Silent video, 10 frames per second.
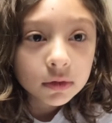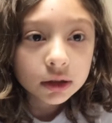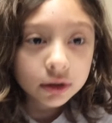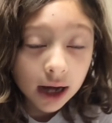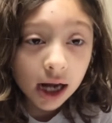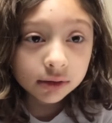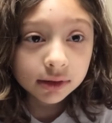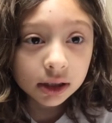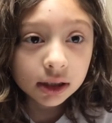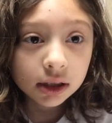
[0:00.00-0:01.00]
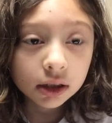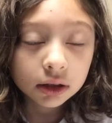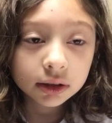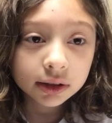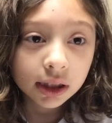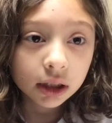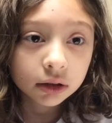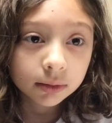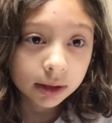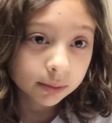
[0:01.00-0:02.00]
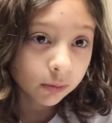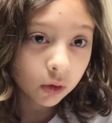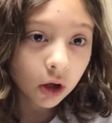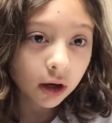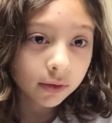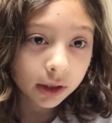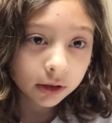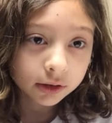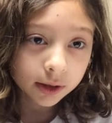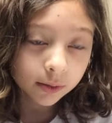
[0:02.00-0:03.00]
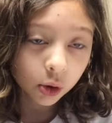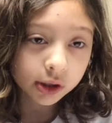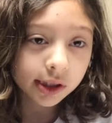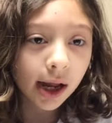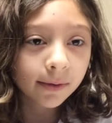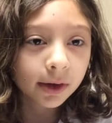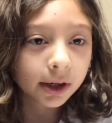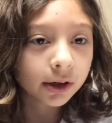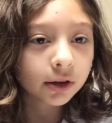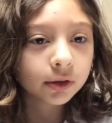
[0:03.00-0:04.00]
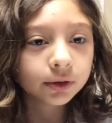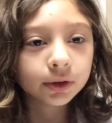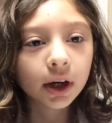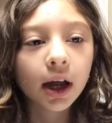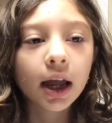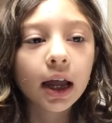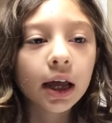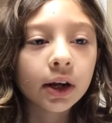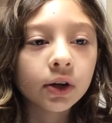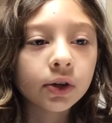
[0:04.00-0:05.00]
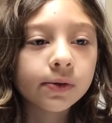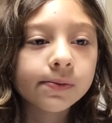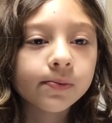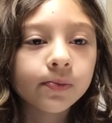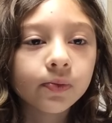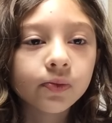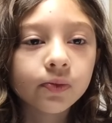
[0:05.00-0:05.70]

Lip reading: You guys are saying to make more dog videos and more slime videos, and